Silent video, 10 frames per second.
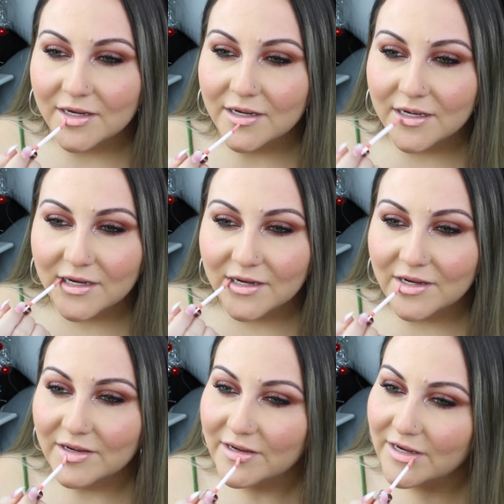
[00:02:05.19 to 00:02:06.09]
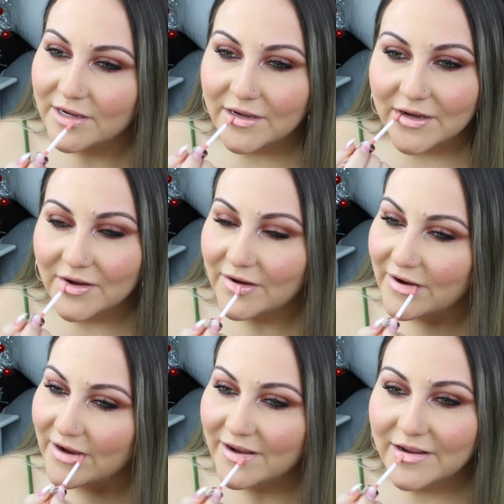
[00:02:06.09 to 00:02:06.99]

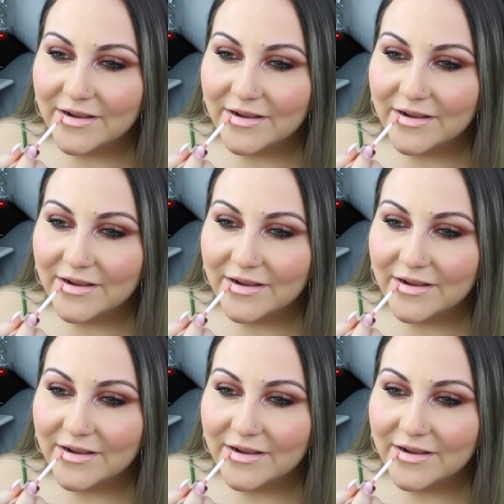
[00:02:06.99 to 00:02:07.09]
Nobody speaks.